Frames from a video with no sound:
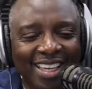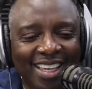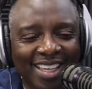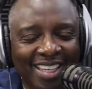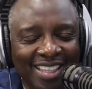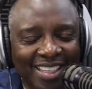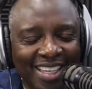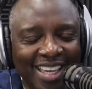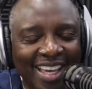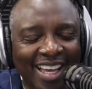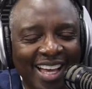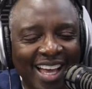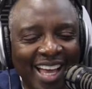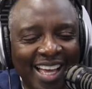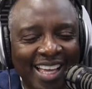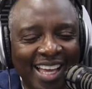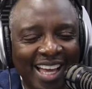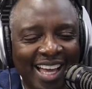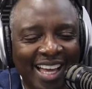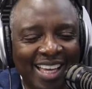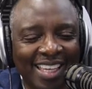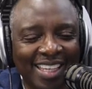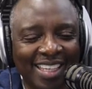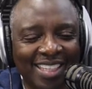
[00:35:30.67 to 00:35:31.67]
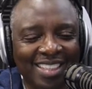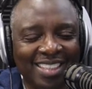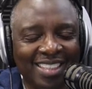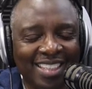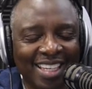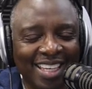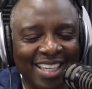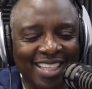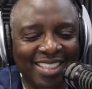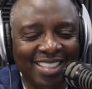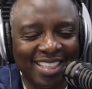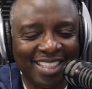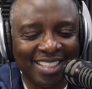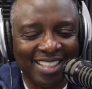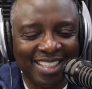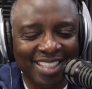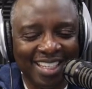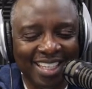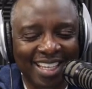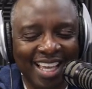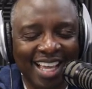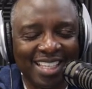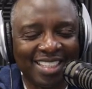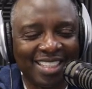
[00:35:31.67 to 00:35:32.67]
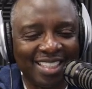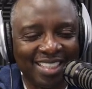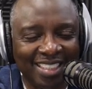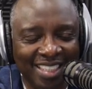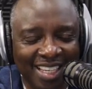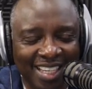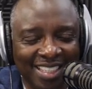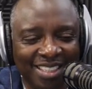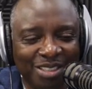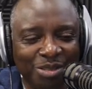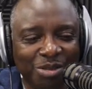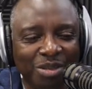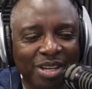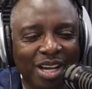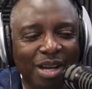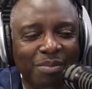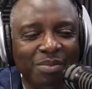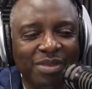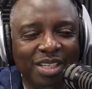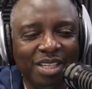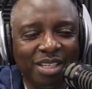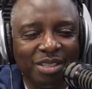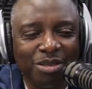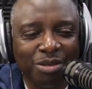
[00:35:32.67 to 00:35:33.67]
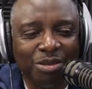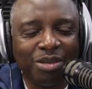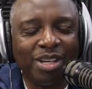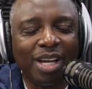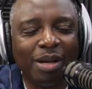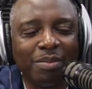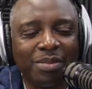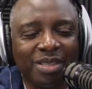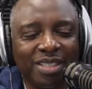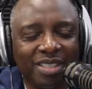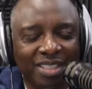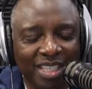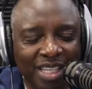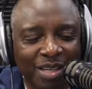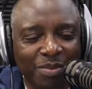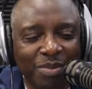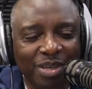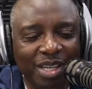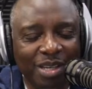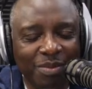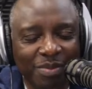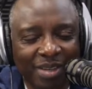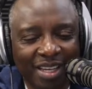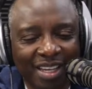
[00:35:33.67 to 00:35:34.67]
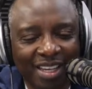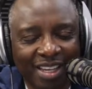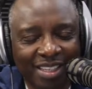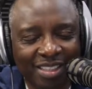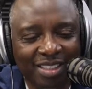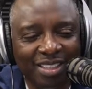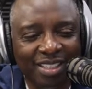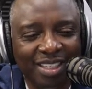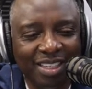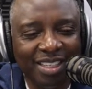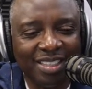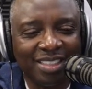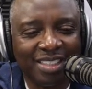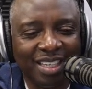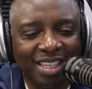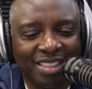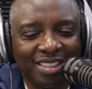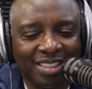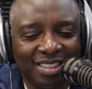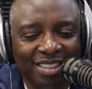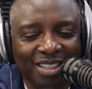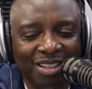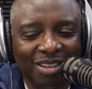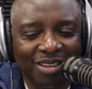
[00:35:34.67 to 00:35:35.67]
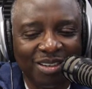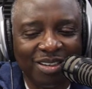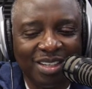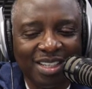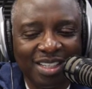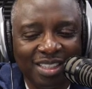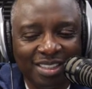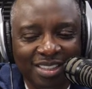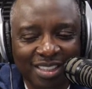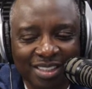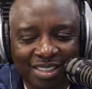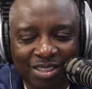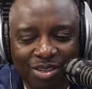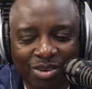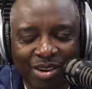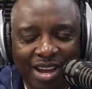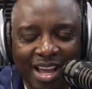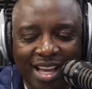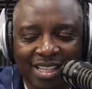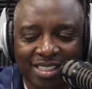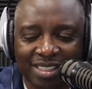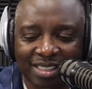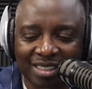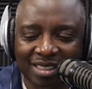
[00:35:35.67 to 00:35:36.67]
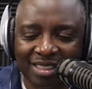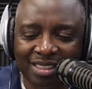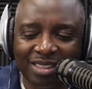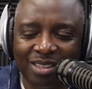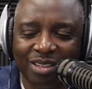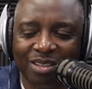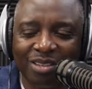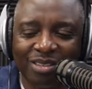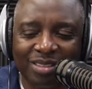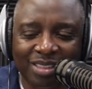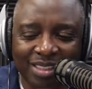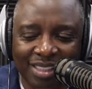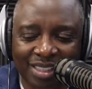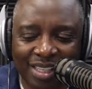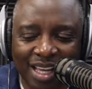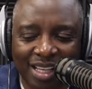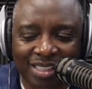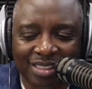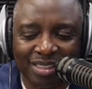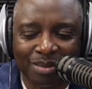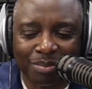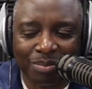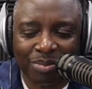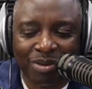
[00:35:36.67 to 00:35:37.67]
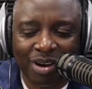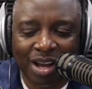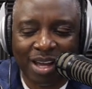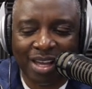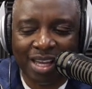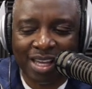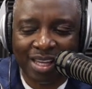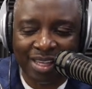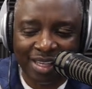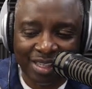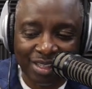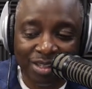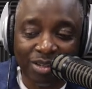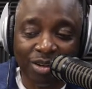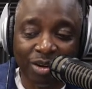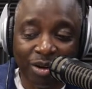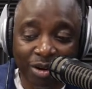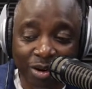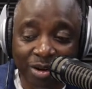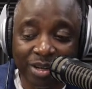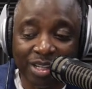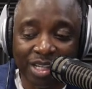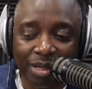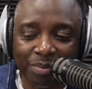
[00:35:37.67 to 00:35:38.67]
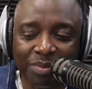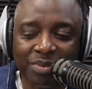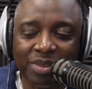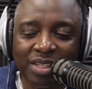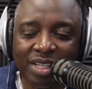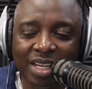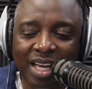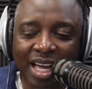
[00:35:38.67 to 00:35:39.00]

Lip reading: Yeah. He says he need. I said, yes. You come see me, man. He says, this crash has, done some, hurt him.